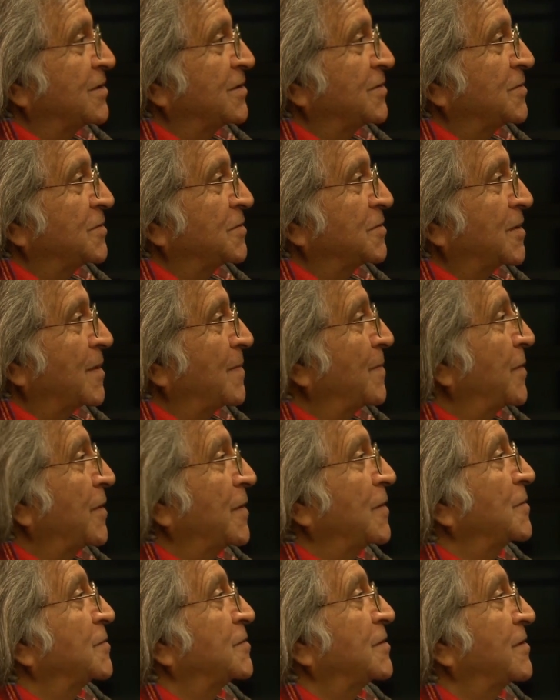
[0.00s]
to
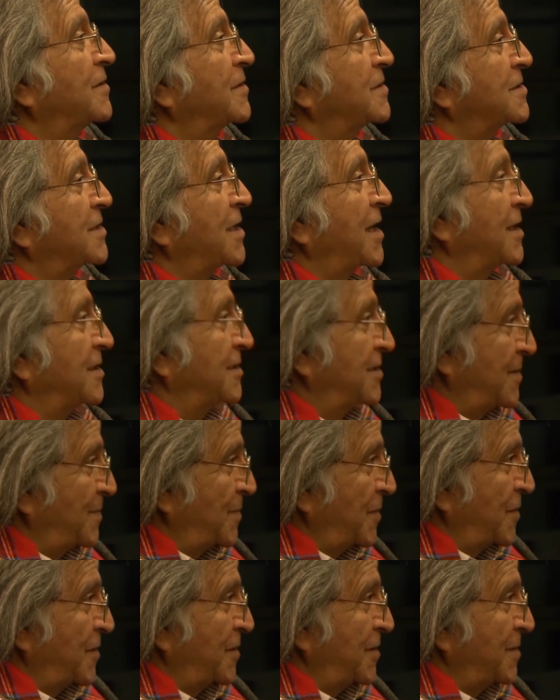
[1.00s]
compose and recite their
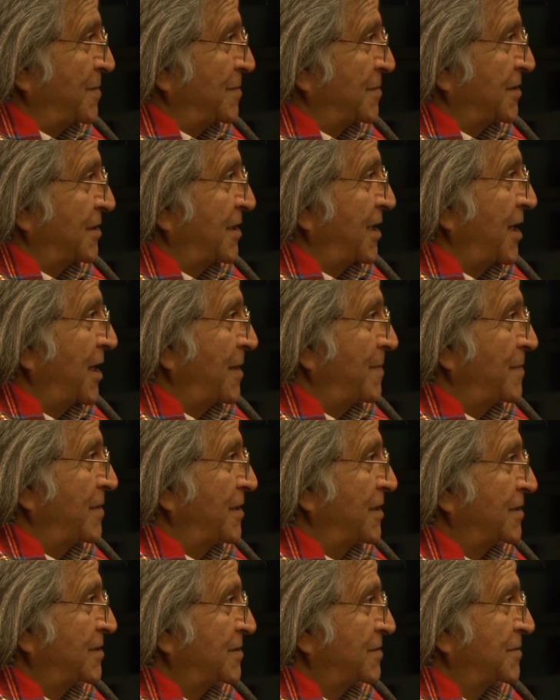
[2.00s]
poems, and helped
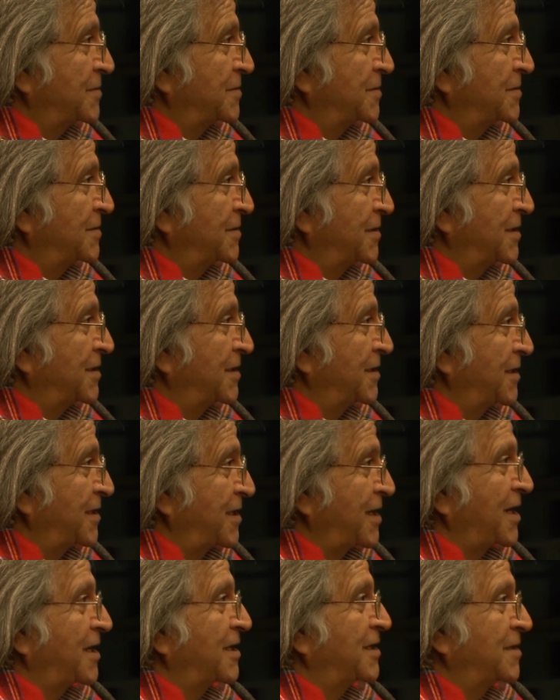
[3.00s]
us to
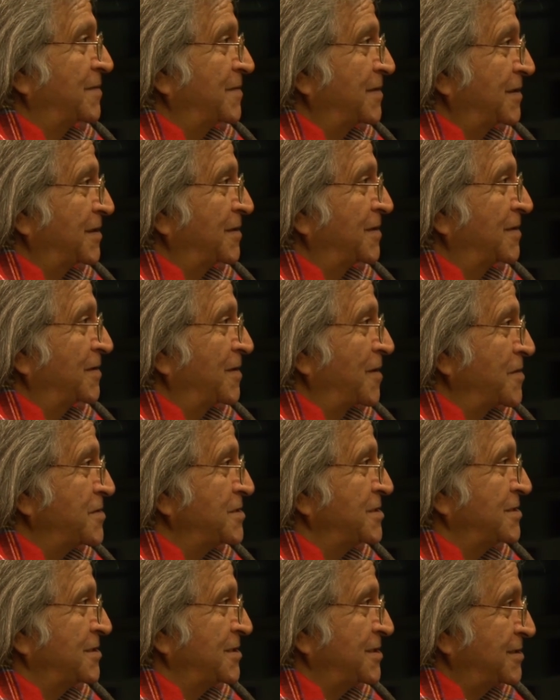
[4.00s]
correct our
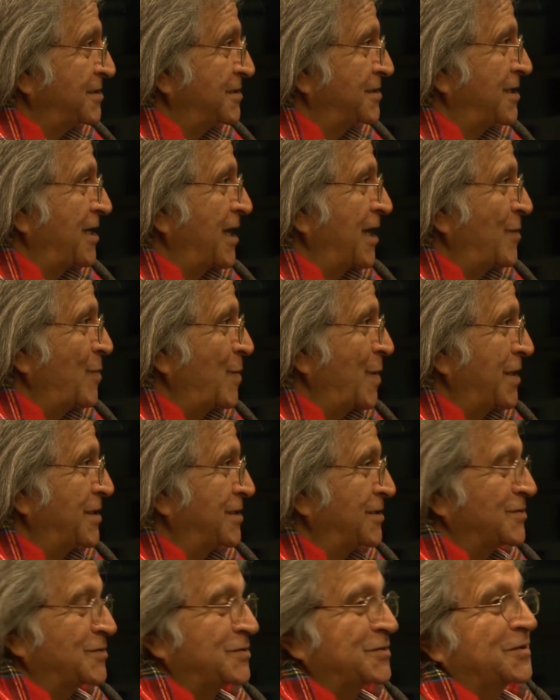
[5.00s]
oddities and language
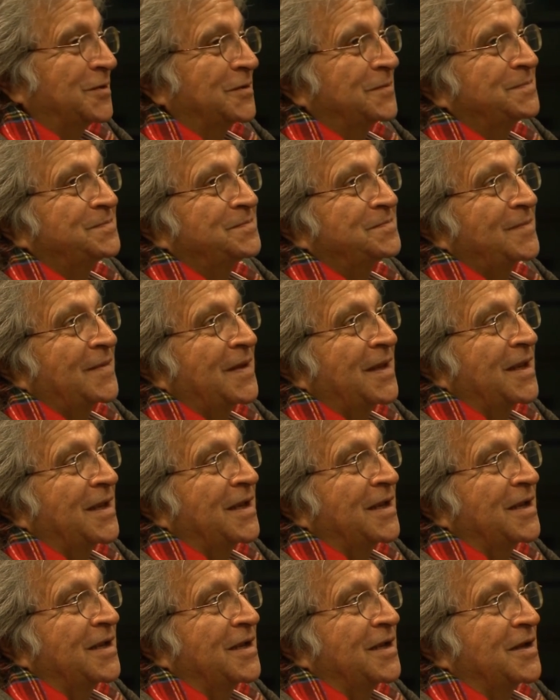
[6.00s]
and so on.
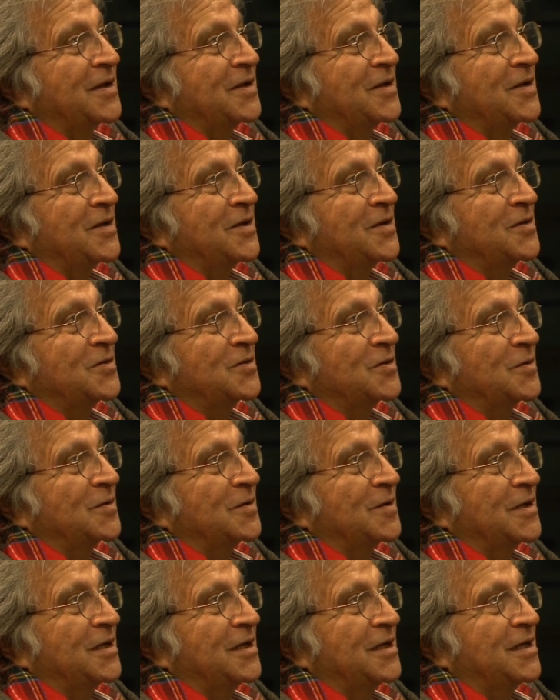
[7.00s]

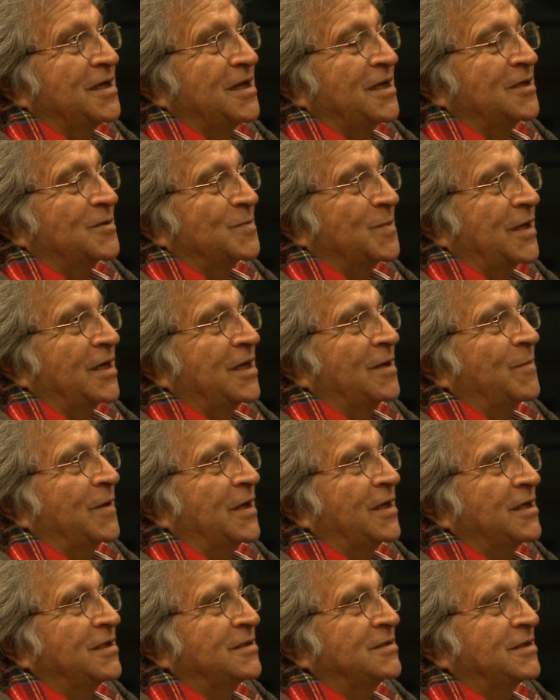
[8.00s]
So it's
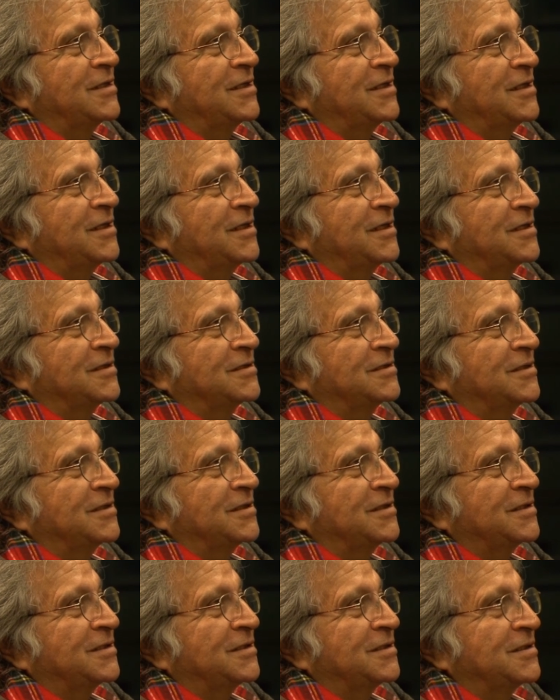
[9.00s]
one is
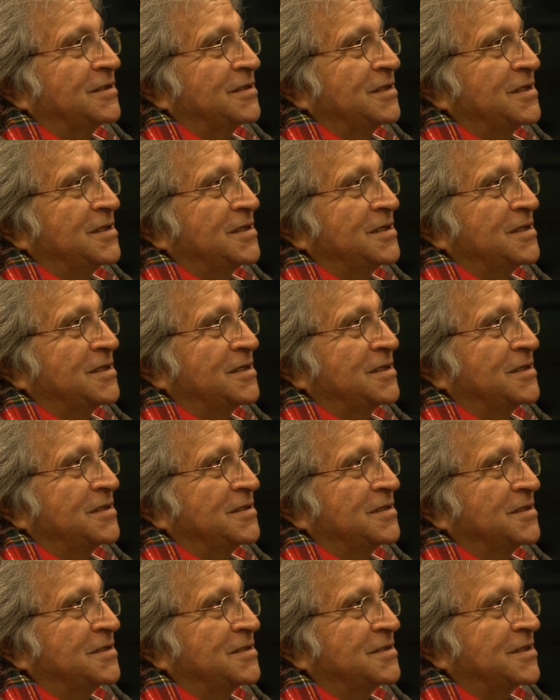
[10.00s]
the
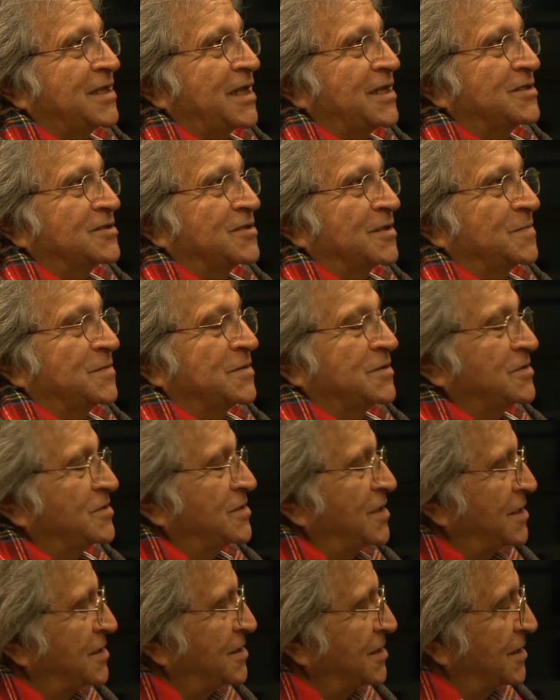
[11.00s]
sense of the
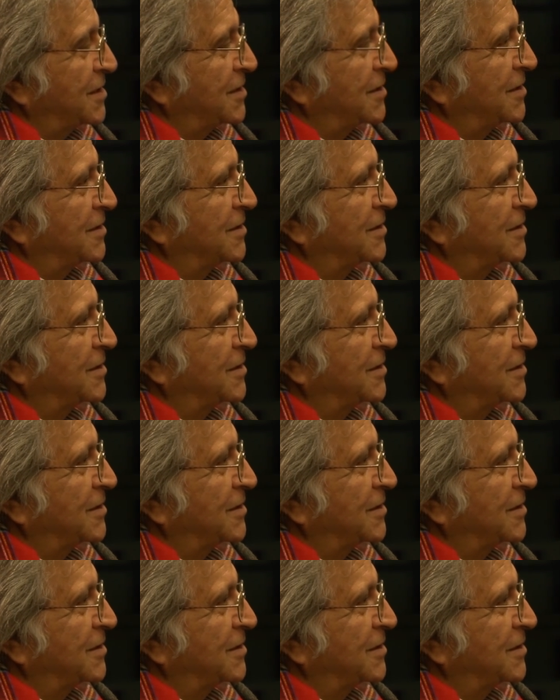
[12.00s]
tragic,